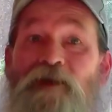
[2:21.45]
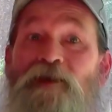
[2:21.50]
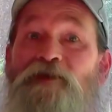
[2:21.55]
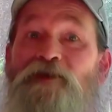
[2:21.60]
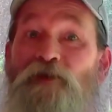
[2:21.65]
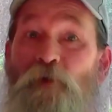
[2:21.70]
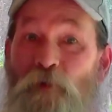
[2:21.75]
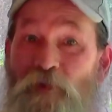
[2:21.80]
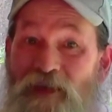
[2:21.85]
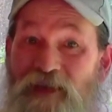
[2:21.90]

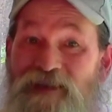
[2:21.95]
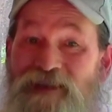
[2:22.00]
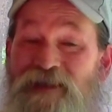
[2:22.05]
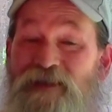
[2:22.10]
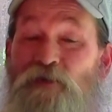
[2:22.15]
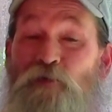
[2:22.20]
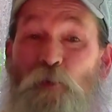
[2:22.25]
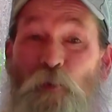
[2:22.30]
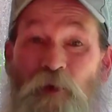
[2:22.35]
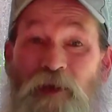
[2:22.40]
So this
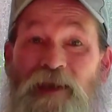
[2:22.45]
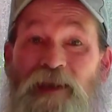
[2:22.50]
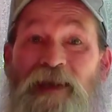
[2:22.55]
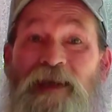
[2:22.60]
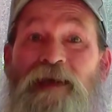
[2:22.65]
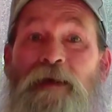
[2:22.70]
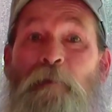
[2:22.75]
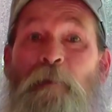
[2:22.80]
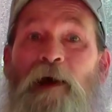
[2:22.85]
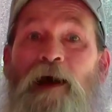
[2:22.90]
is
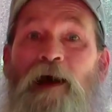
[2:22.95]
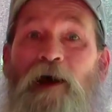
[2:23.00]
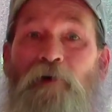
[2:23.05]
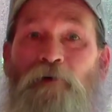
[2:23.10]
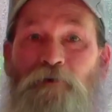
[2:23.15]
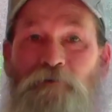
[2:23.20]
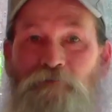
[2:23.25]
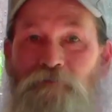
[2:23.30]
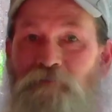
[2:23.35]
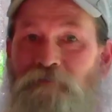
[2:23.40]
really
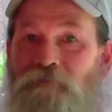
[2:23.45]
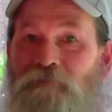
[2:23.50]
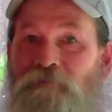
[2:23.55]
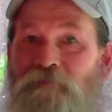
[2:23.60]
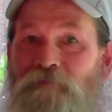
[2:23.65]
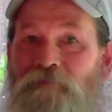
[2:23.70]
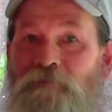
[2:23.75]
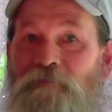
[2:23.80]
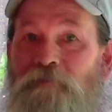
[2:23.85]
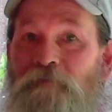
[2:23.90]
about
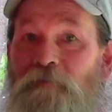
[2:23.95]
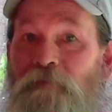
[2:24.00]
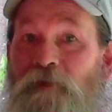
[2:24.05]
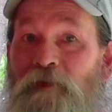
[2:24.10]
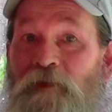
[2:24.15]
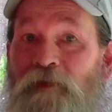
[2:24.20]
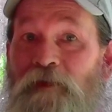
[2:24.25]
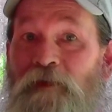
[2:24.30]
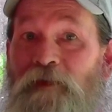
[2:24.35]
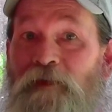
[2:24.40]

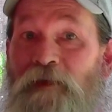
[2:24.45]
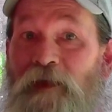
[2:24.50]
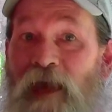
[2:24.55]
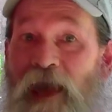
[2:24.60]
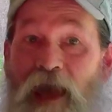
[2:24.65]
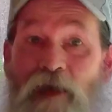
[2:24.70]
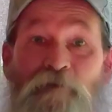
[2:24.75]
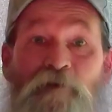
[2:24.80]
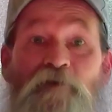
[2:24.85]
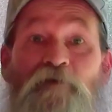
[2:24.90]

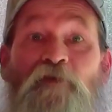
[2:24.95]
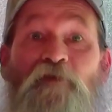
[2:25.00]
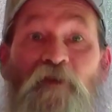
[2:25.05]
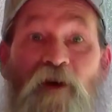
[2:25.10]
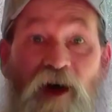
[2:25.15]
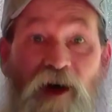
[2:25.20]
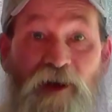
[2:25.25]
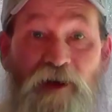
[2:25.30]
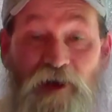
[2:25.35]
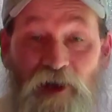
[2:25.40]
having
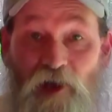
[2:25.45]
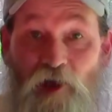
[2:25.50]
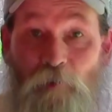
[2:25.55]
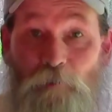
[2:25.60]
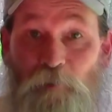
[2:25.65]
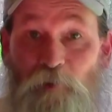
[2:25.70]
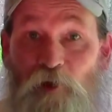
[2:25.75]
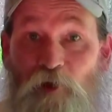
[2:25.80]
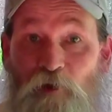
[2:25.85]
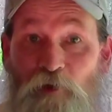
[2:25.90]
fun
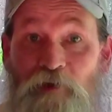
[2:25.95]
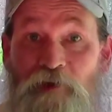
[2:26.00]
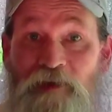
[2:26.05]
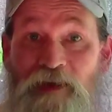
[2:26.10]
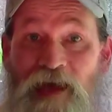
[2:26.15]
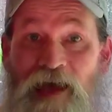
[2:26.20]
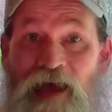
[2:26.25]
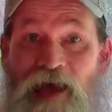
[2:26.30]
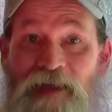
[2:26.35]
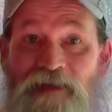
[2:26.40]
uploading
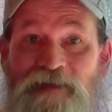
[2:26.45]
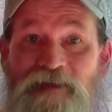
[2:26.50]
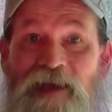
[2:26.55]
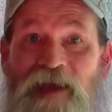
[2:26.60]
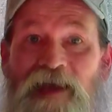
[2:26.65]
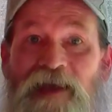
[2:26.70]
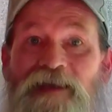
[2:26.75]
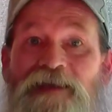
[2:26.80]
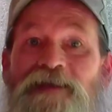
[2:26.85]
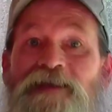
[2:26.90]

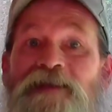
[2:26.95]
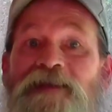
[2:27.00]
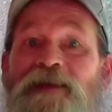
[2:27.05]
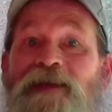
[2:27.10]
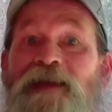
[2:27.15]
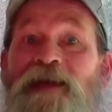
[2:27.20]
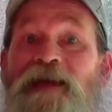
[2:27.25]
content